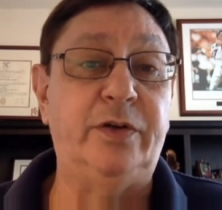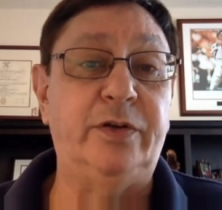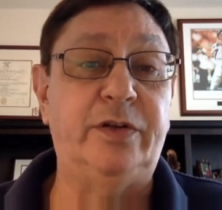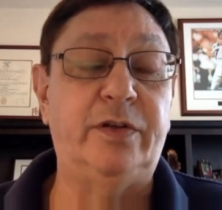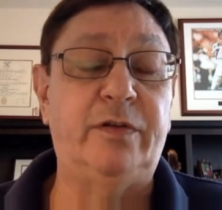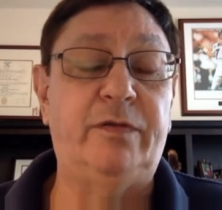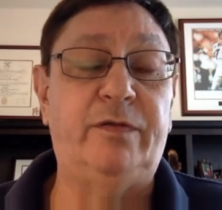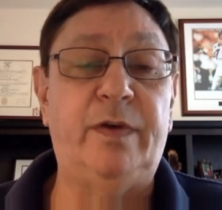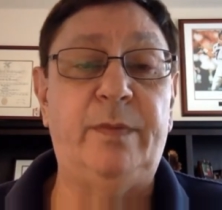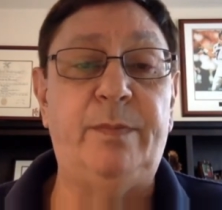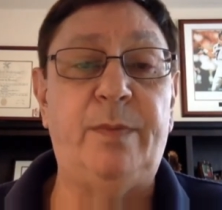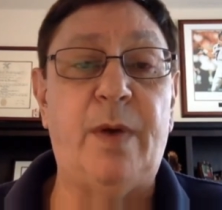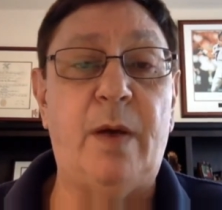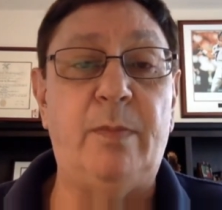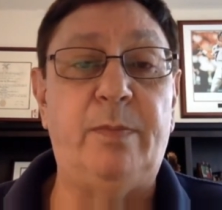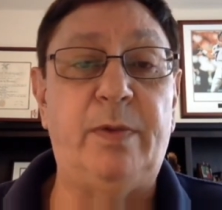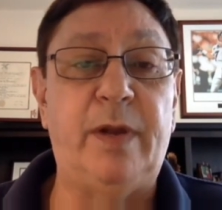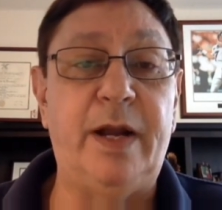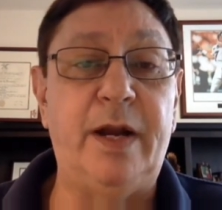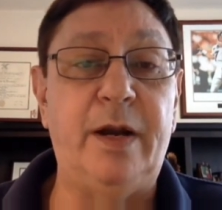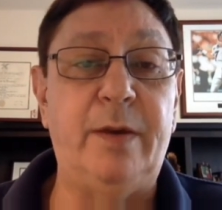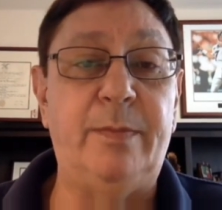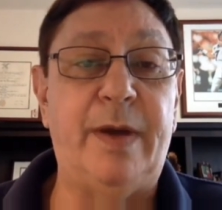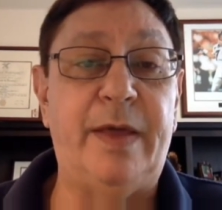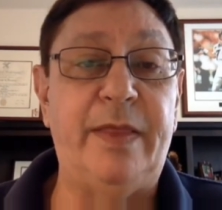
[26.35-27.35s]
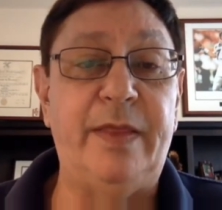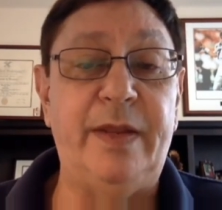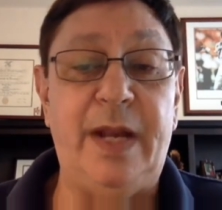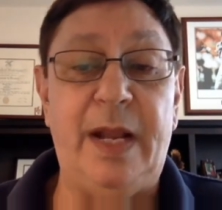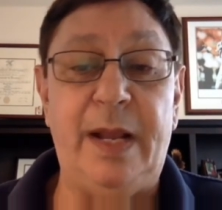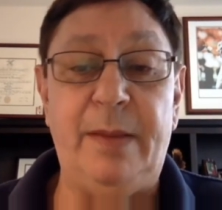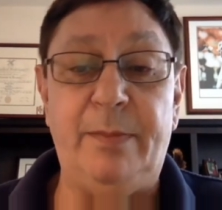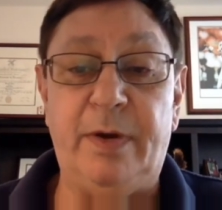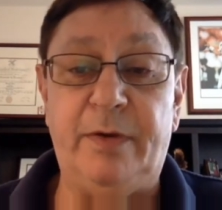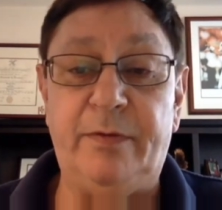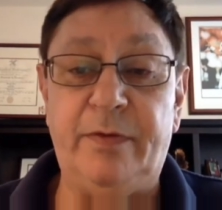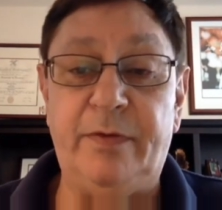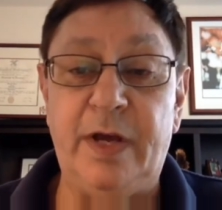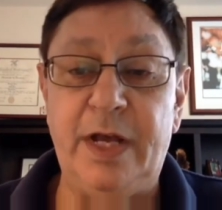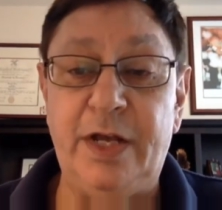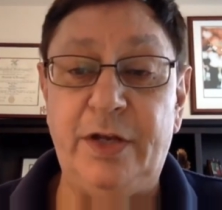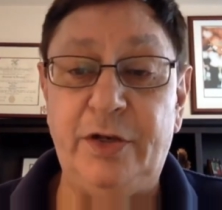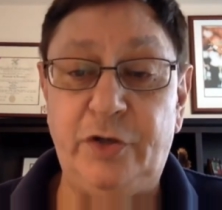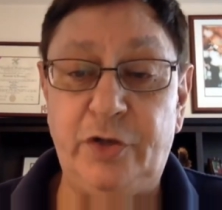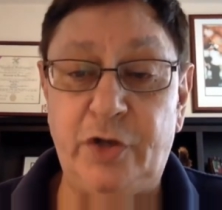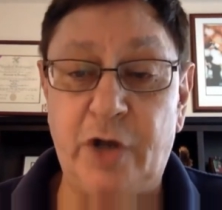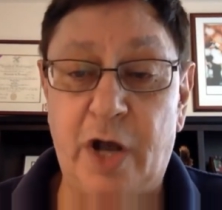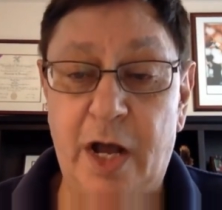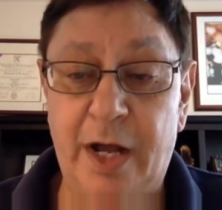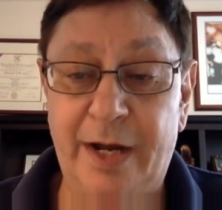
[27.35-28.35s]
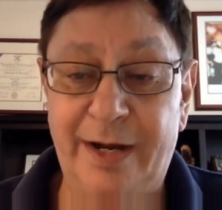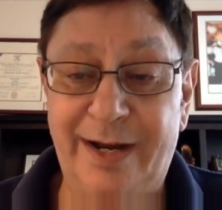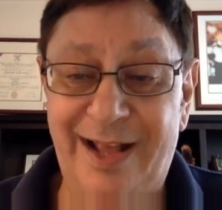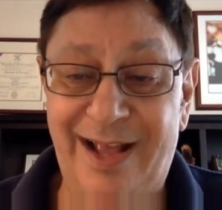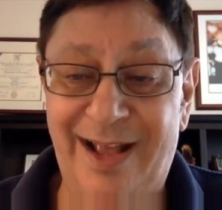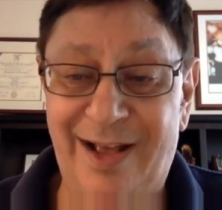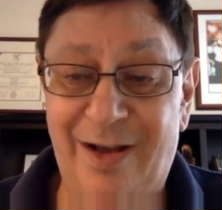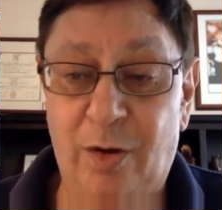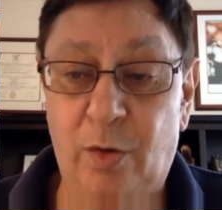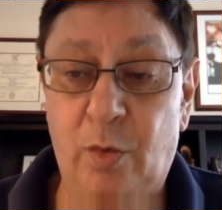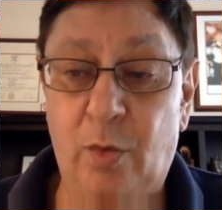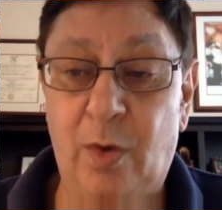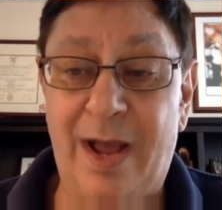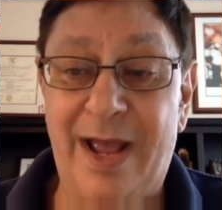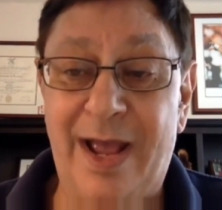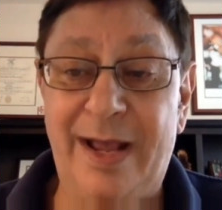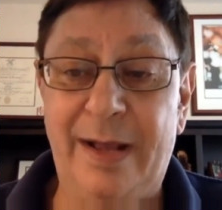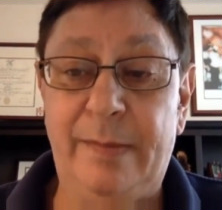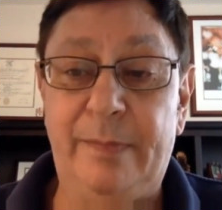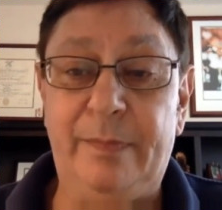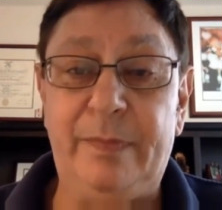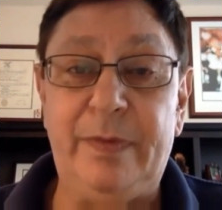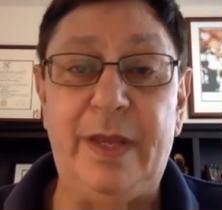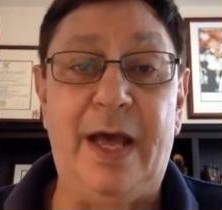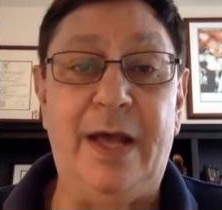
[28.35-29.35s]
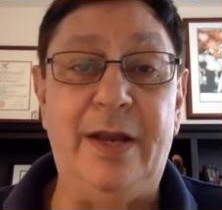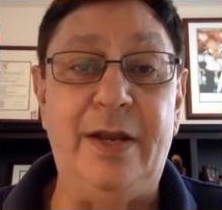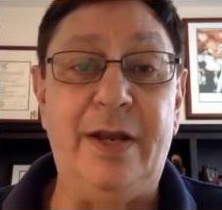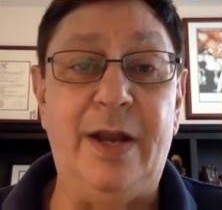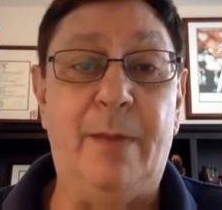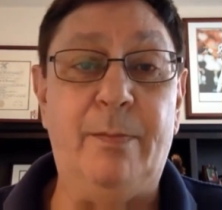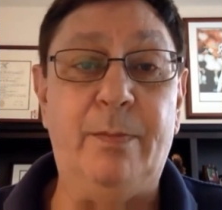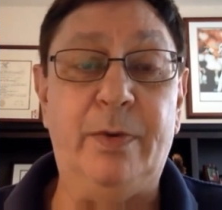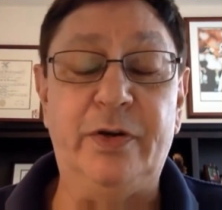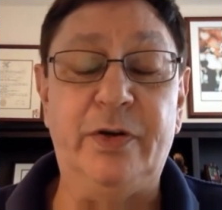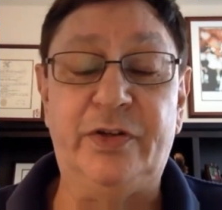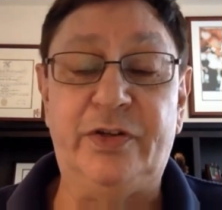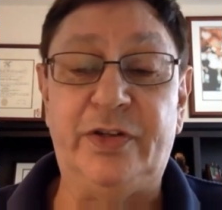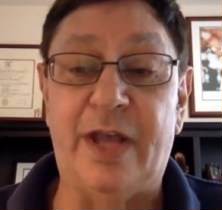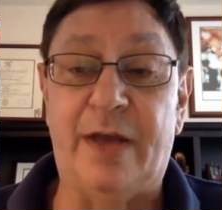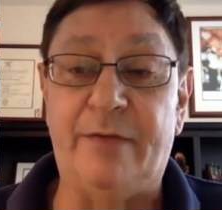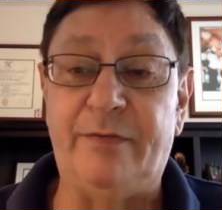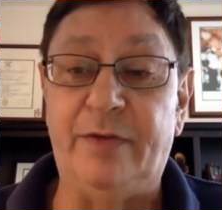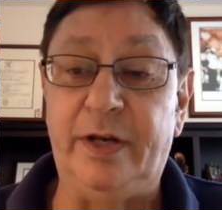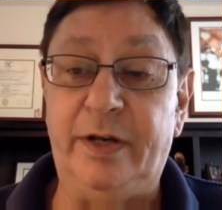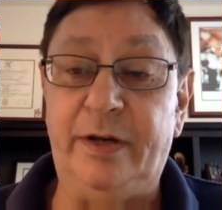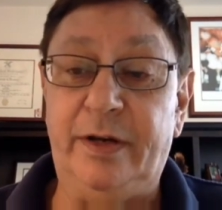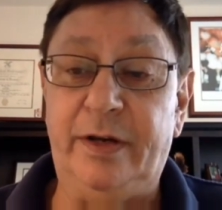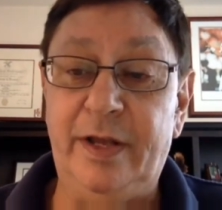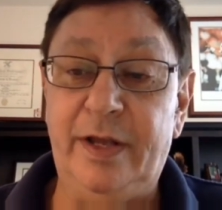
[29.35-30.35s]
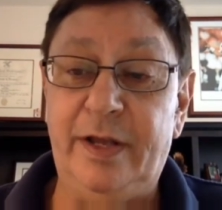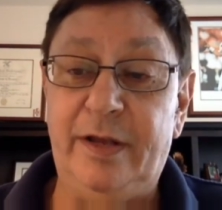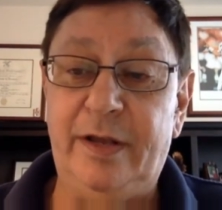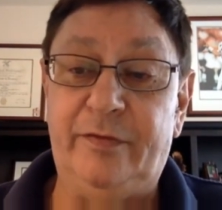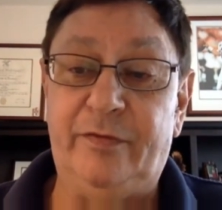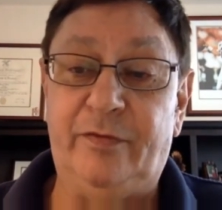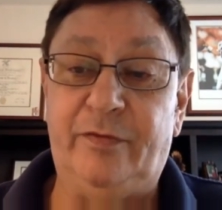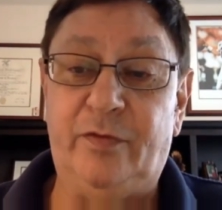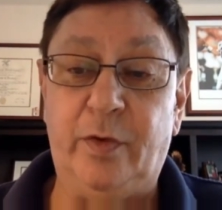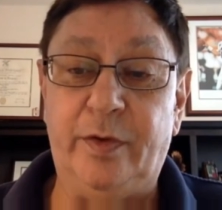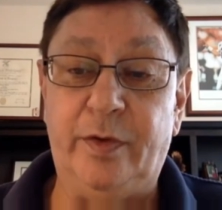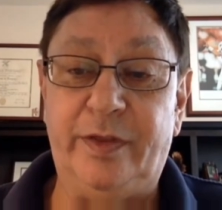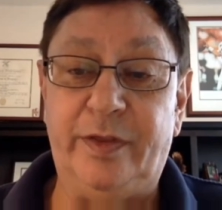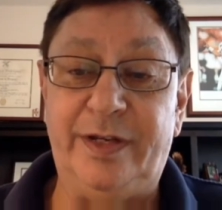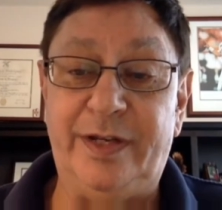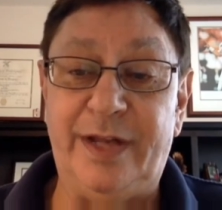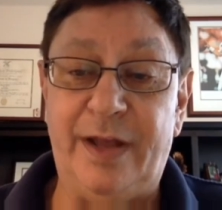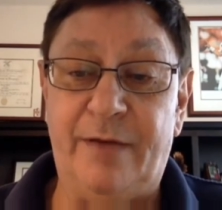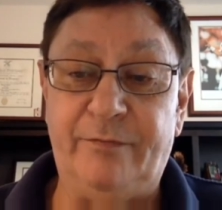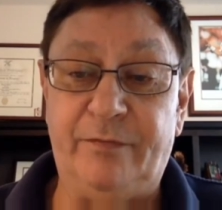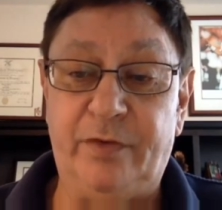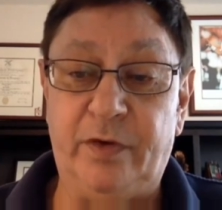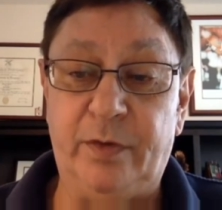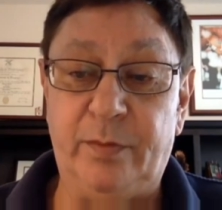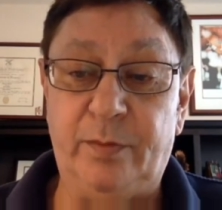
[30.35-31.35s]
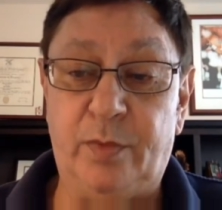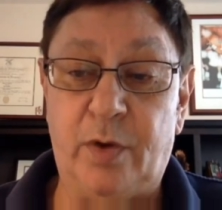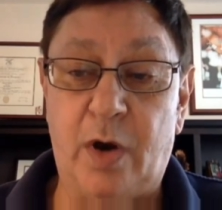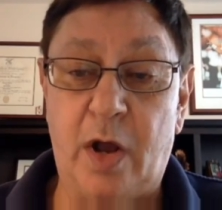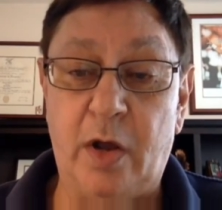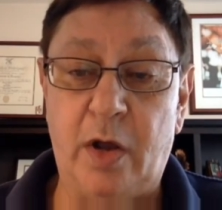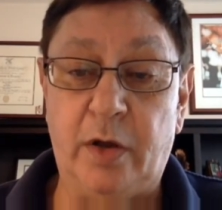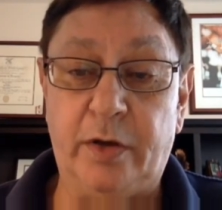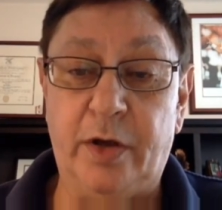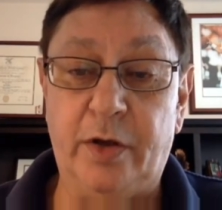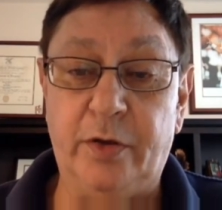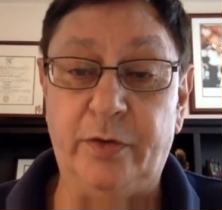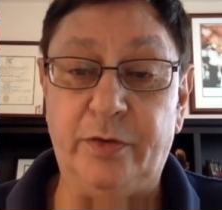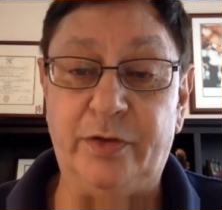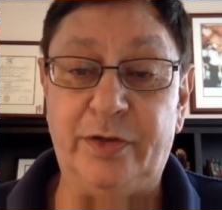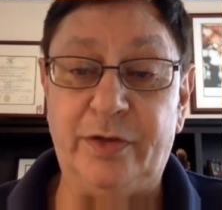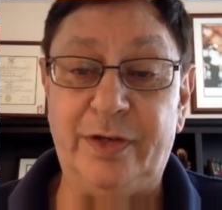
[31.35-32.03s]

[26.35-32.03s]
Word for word: It's a football player by the name of John Elway, number 7 for the Denver Broncos.